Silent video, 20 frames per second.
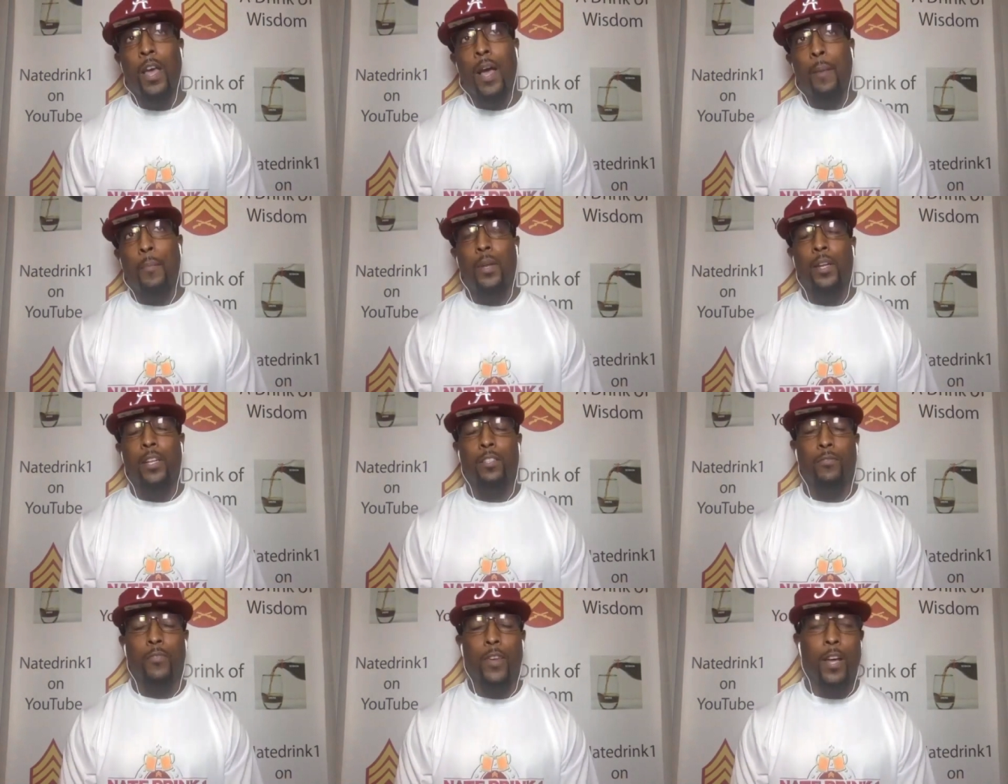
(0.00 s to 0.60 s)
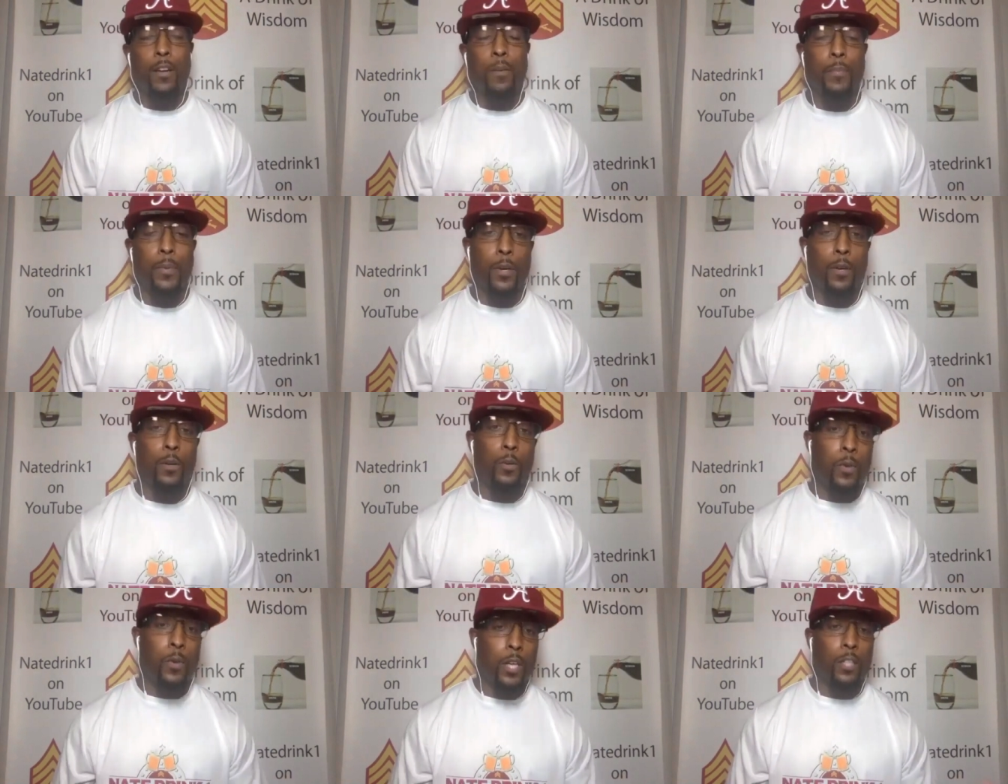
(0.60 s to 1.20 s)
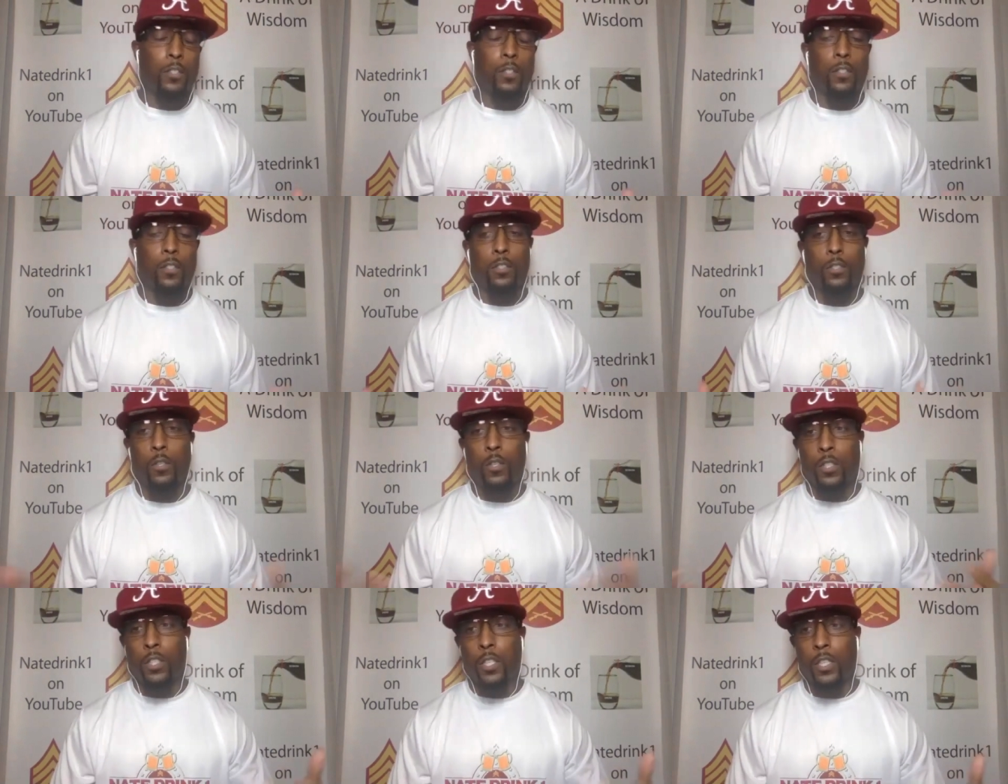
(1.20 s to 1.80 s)
I mean, it's Vanderbilt. Who else gonna
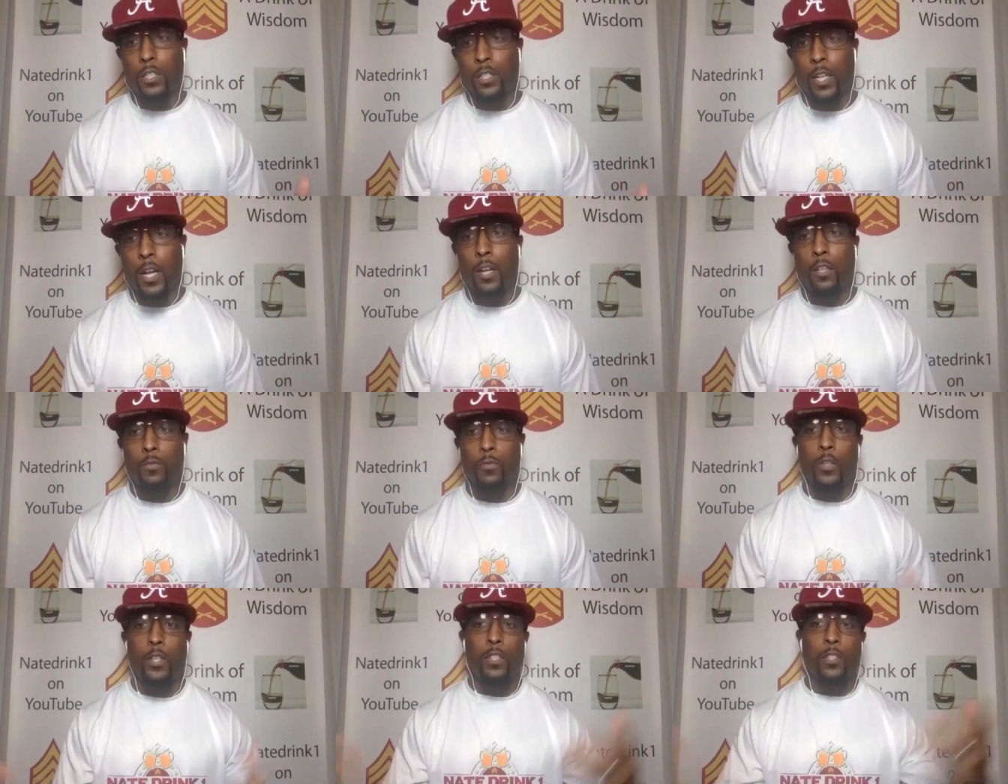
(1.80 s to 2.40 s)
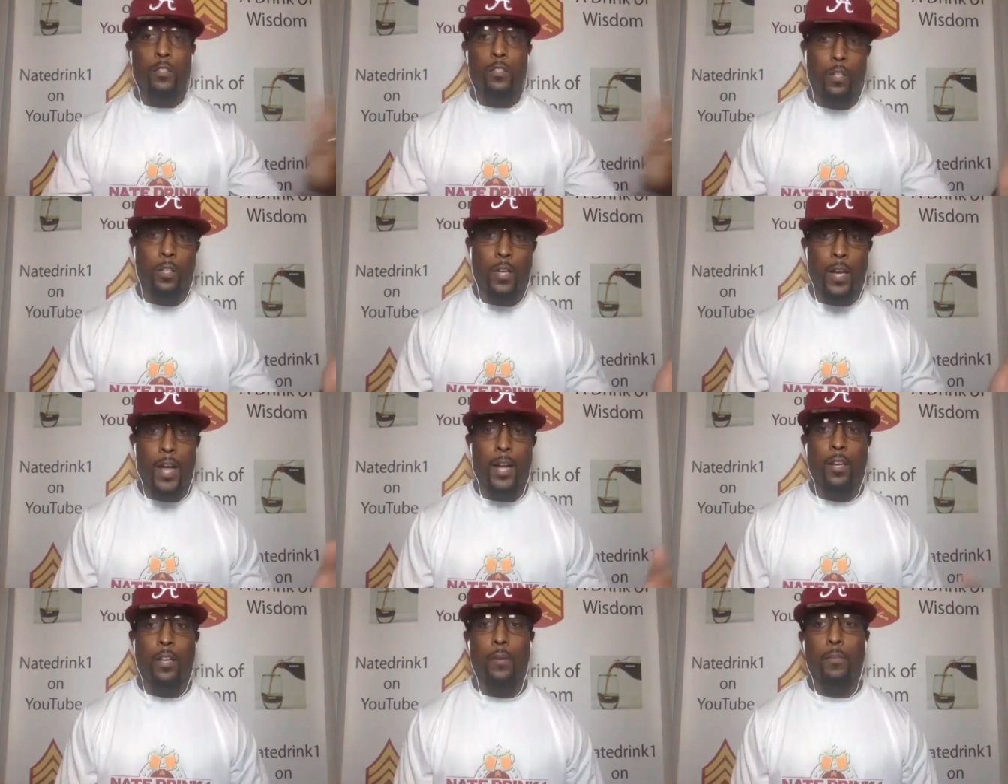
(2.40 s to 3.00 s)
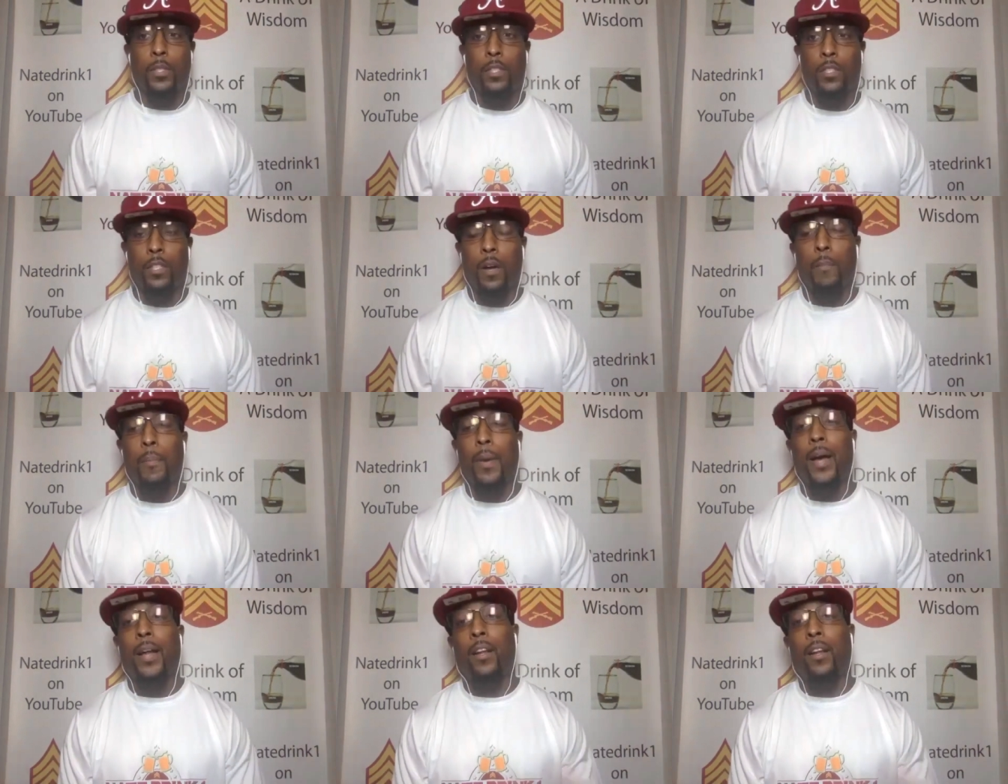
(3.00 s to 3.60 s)
score touchdowns for you? So you gotta give him to
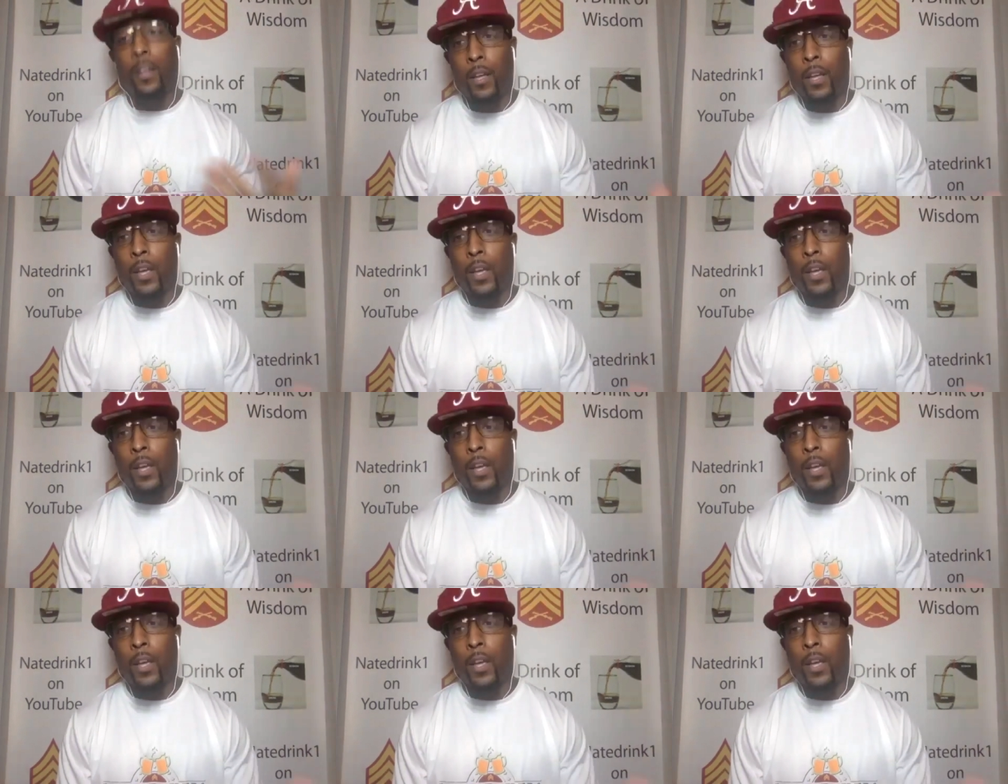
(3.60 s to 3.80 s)
somebody.